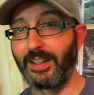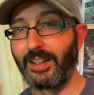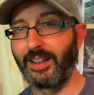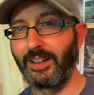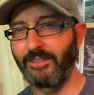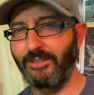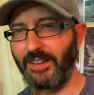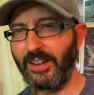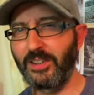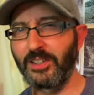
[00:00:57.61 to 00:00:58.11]
I
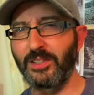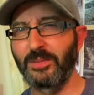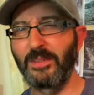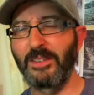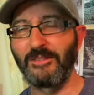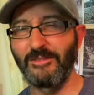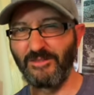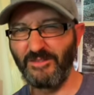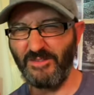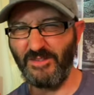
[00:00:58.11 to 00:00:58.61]
found
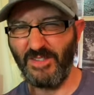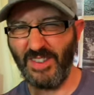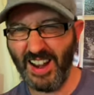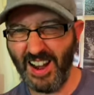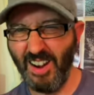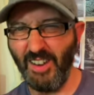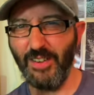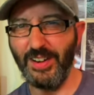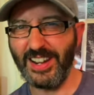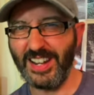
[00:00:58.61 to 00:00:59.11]
something
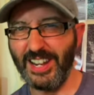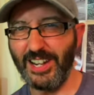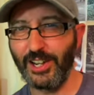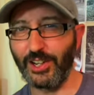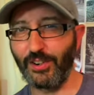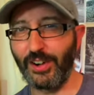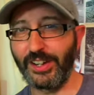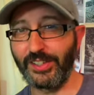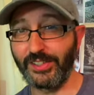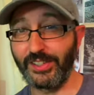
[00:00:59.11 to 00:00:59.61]
very
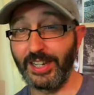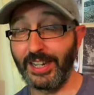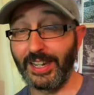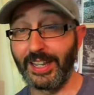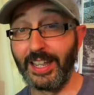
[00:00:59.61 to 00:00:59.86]
interesting.